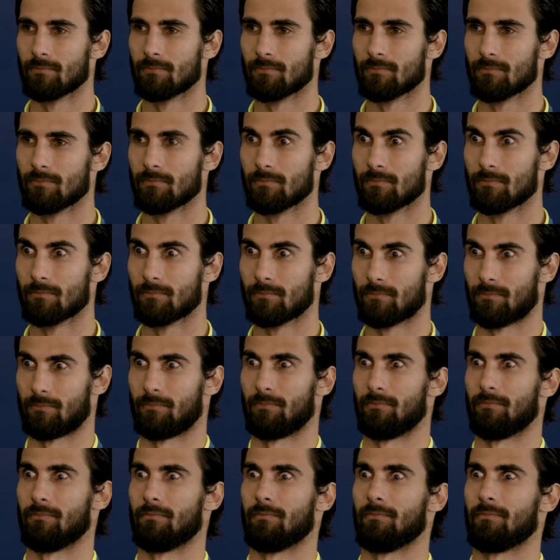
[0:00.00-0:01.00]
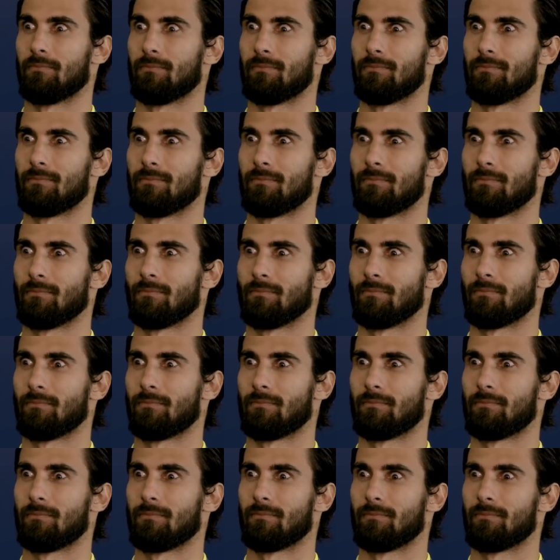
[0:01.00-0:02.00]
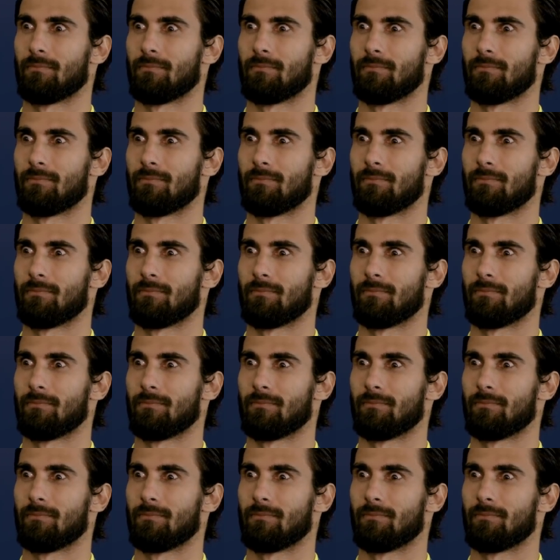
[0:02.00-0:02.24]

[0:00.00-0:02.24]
No one is speaking in this clip.